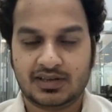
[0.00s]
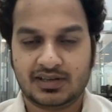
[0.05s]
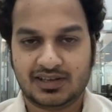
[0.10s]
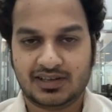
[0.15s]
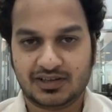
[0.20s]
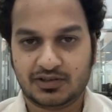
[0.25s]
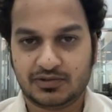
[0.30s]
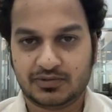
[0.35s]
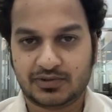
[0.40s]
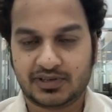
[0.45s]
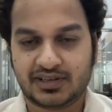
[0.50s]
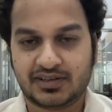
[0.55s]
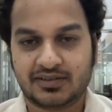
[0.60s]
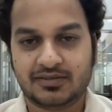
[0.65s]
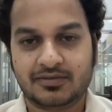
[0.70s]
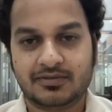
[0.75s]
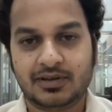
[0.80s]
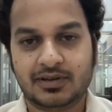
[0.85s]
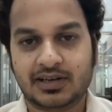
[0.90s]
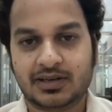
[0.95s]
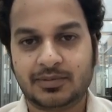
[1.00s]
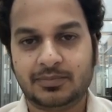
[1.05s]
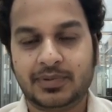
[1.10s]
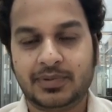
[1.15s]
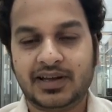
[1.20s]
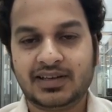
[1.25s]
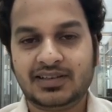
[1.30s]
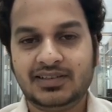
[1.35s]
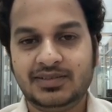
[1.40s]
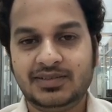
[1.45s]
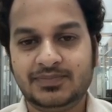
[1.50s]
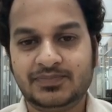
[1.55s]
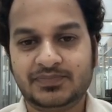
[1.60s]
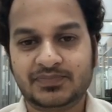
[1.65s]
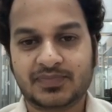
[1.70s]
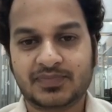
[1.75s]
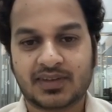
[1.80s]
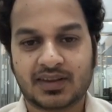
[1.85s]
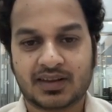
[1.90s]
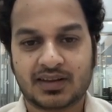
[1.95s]
Hello friend, welcome back.
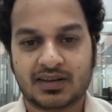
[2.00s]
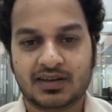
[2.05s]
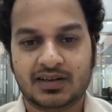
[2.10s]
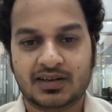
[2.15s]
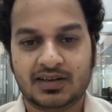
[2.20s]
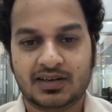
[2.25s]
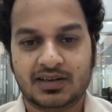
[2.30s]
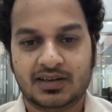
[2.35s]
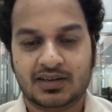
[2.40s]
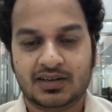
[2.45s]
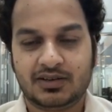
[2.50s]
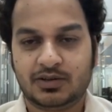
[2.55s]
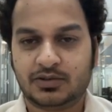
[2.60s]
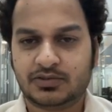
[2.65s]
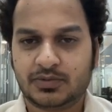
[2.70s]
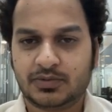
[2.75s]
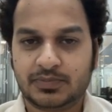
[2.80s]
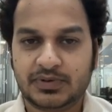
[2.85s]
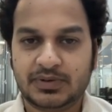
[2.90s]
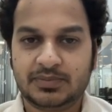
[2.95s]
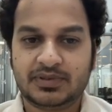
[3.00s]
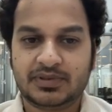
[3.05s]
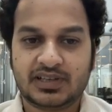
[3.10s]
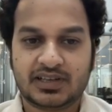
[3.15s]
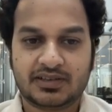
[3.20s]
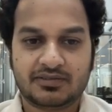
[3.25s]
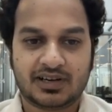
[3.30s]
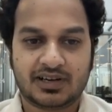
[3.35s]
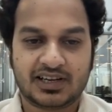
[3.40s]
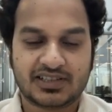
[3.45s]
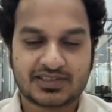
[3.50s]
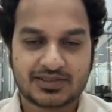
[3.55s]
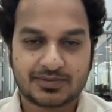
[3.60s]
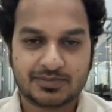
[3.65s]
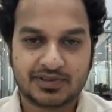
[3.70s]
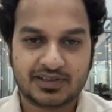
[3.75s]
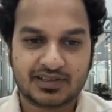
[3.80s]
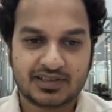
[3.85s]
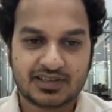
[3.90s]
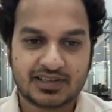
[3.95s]
Lots of people have asked
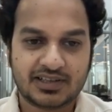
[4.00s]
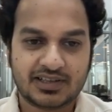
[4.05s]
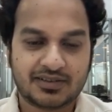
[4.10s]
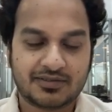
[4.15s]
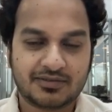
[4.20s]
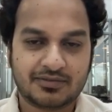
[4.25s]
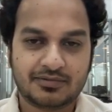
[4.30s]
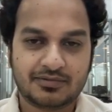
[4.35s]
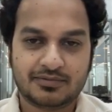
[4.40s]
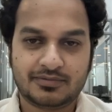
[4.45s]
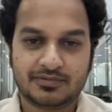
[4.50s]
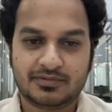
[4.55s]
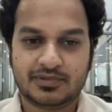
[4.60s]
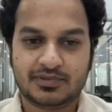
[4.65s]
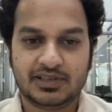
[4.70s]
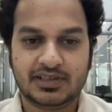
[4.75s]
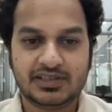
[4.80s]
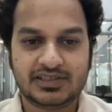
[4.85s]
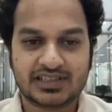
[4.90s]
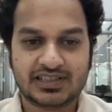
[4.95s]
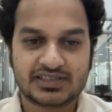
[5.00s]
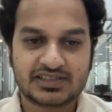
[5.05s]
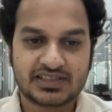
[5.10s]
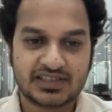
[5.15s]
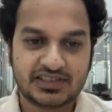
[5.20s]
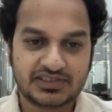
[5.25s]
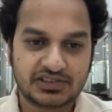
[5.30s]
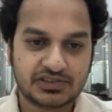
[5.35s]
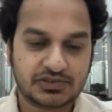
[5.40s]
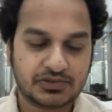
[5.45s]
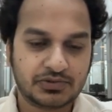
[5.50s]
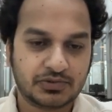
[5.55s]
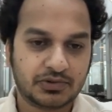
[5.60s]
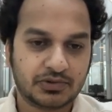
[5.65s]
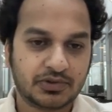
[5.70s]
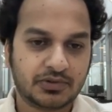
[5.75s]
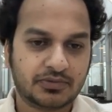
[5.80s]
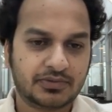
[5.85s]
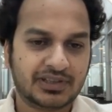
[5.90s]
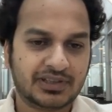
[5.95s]
me, like, in TestCase
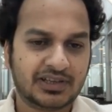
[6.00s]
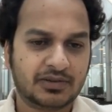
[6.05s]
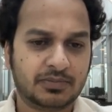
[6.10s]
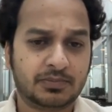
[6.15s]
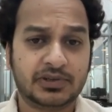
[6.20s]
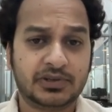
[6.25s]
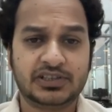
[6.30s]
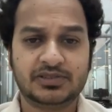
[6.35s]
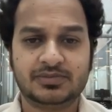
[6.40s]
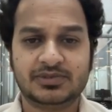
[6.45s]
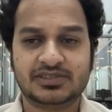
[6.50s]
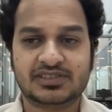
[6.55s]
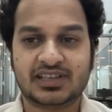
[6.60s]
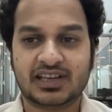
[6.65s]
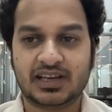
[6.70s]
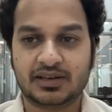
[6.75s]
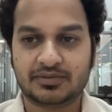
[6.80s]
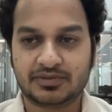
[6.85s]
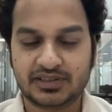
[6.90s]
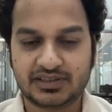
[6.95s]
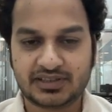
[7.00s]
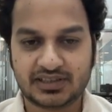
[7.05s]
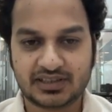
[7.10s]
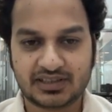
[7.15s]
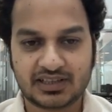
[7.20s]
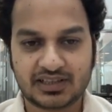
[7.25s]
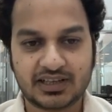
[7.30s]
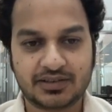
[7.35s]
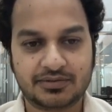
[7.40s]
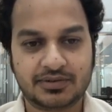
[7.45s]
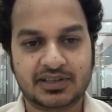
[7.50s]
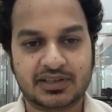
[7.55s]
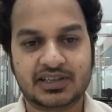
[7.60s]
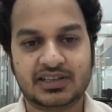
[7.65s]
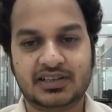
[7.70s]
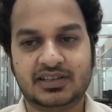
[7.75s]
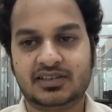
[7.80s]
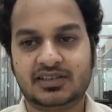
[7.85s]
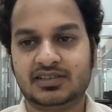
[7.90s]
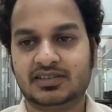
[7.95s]
Studio we have pretty much everything, like we
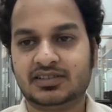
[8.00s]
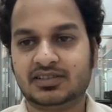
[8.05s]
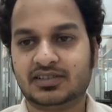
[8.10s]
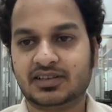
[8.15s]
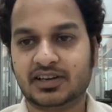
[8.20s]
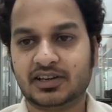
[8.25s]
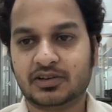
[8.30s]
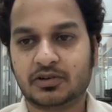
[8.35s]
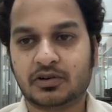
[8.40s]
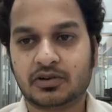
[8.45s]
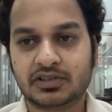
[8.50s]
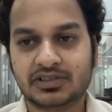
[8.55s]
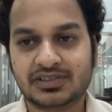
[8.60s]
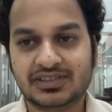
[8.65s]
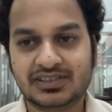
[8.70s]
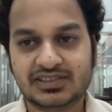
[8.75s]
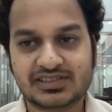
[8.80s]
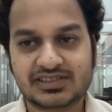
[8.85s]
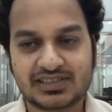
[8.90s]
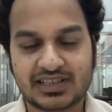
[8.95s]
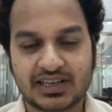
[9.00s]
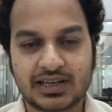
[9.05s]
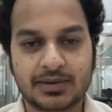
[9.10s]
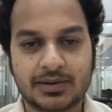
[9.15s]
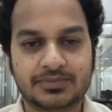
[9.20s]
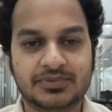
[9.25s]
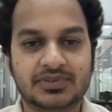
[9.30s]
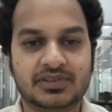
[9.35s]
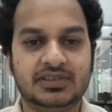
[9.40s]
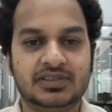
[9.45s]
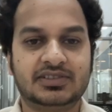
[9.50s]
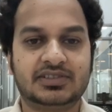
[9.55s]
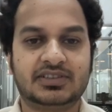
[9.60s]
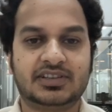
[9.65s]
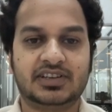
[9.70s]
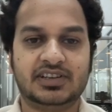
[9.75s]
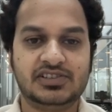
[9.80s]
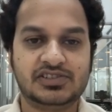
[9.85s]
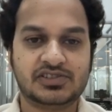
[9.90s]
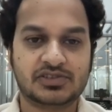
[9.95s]
can record the steps,
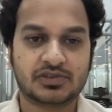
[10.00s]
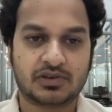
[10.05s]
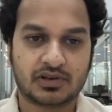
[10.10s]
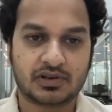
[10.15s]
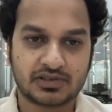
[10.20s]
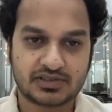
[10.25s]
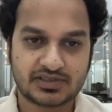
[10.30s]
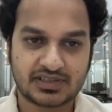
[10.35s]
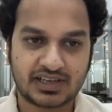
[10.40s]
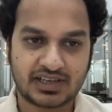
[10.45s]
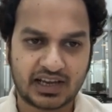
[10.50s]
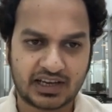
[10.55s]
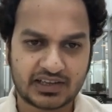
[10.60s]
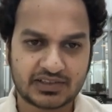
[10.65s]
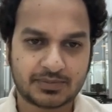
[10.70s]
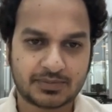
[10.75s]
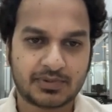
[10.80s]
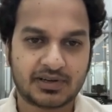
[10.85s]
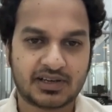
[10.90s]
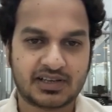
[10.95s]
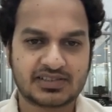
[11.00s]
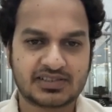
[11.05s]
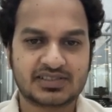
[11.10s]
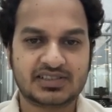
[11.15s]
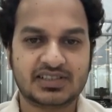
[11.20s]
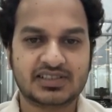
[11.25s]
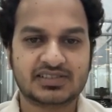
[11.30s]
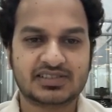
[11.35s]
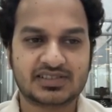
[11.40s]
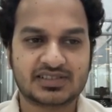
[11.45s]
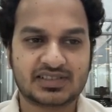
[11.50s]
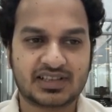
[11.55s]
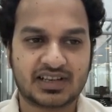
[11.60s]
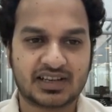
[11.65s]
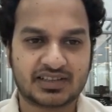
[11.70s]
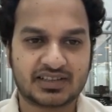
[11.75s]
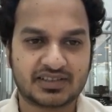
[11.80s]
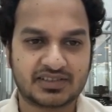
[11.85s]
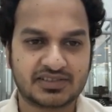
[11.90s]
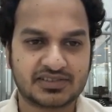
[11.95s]
screenshots, XPath, CSS
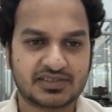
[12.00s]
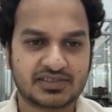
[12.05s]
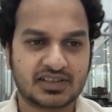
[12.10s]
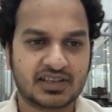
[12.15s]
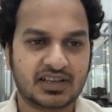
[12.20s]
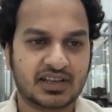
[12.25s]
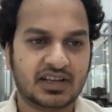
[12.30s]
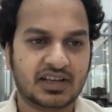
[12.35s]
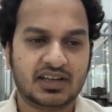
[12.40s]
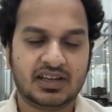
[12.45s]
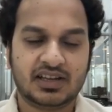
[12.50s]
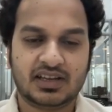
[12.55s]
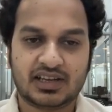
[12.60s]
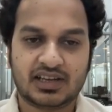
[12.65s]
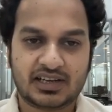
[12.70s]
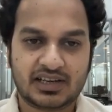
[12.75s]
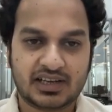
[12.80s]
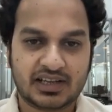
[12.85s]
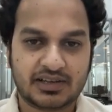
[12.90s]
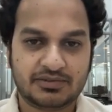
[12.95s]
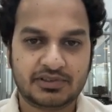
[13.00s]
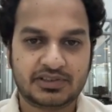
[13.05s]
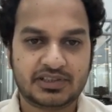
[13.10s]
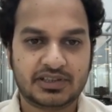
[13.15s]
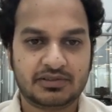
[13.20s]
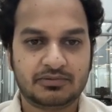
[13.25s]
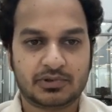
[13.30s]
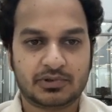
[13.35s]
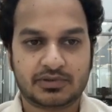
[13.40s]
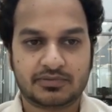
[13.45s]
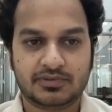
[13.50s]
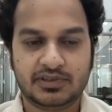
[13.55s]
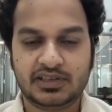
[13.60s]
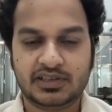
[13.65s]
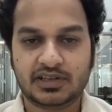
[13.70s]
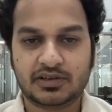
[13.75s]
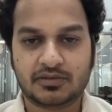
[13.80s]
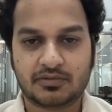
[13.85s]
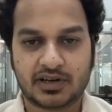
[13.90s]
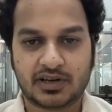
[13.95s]
selectors and everything what we
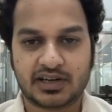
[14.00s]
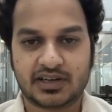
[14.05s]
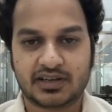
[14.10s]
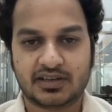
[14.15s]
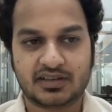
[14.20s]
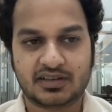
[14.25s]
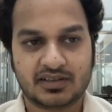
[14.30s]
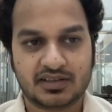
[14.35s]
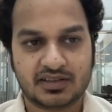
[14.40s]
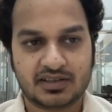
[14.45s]
require.